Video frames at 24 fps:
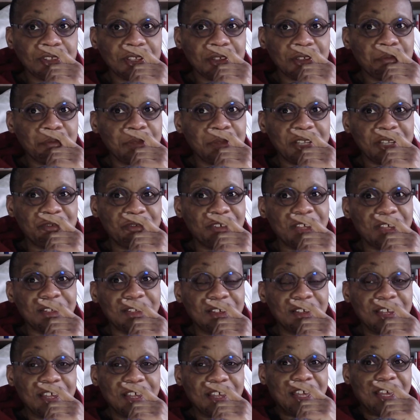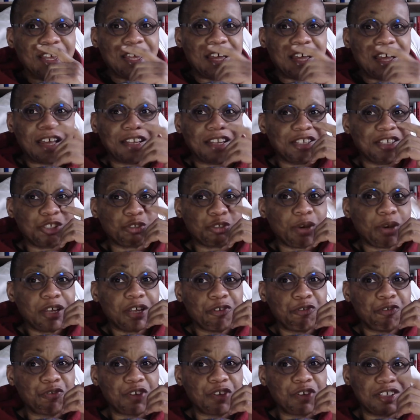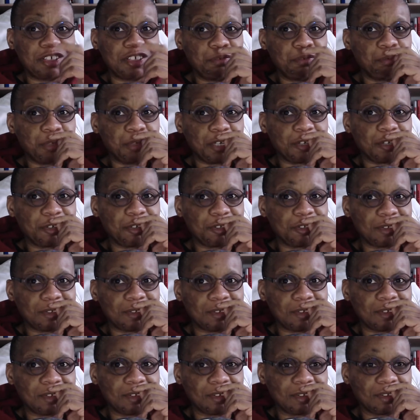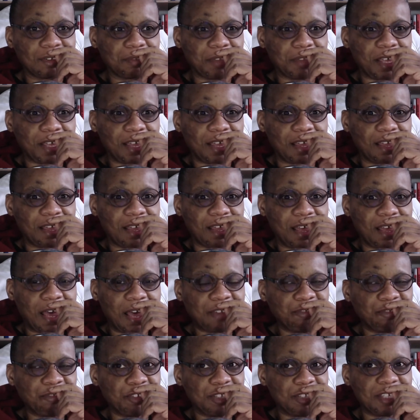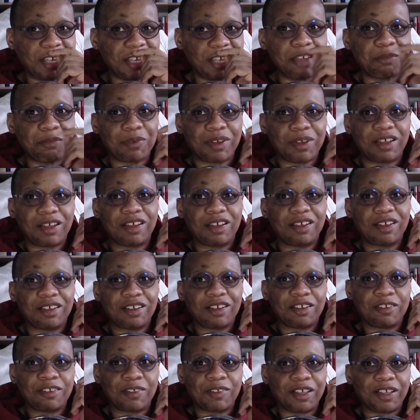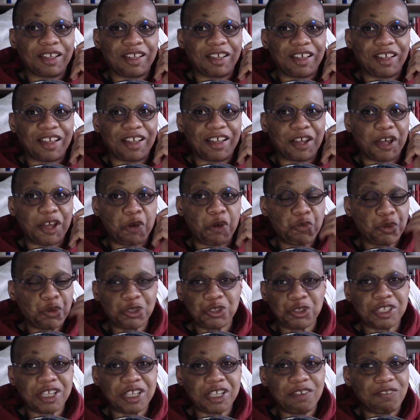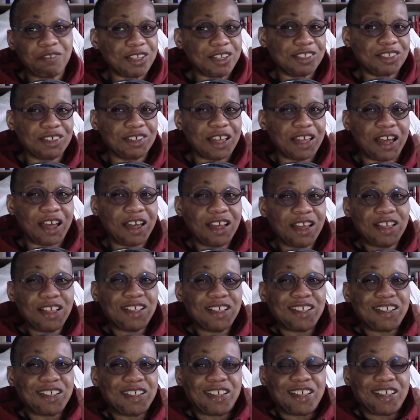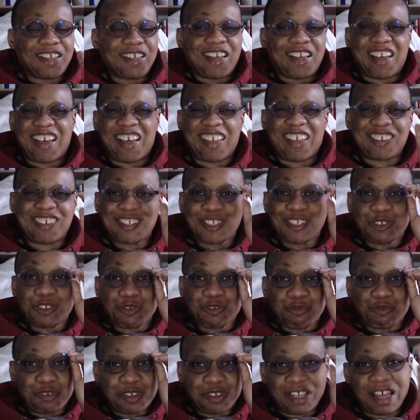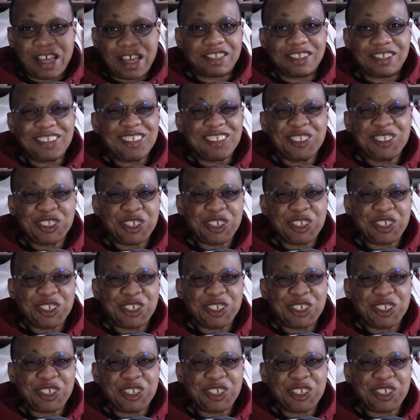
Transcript: but then, and it's kind of funny because at the time I was so naive. I didn't